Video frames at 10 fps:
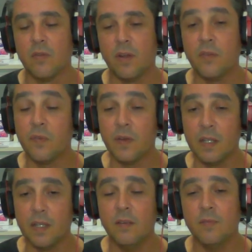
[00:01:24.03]

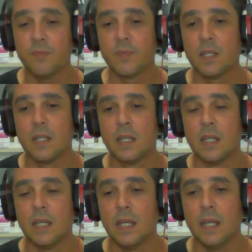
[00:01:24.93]
funny,
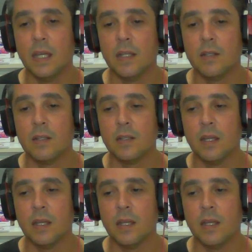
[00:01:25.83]
and
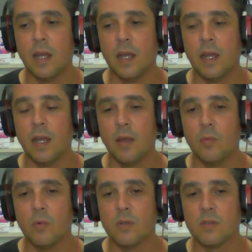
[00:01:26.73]
I
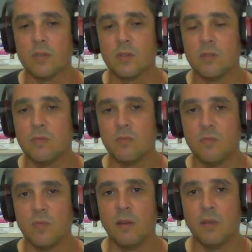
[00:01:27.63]
was
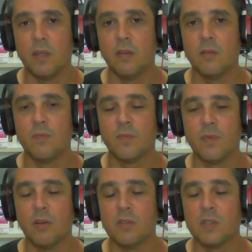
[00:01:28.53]

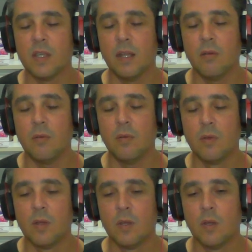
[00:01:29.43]
very sad
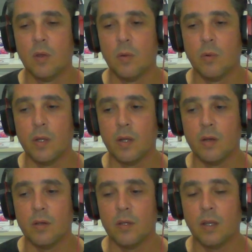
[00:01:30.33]
when I
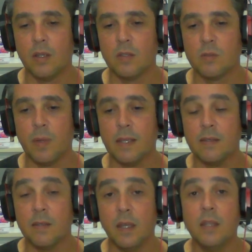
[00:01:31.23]
heard that he's
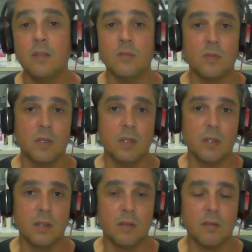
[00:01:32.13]
passing, and
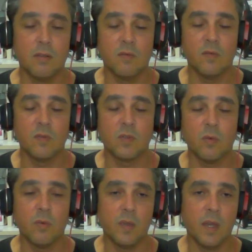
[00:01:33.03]
in a
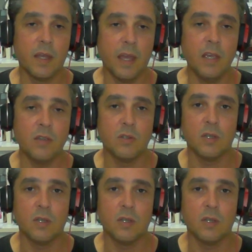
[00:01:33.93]
so young age.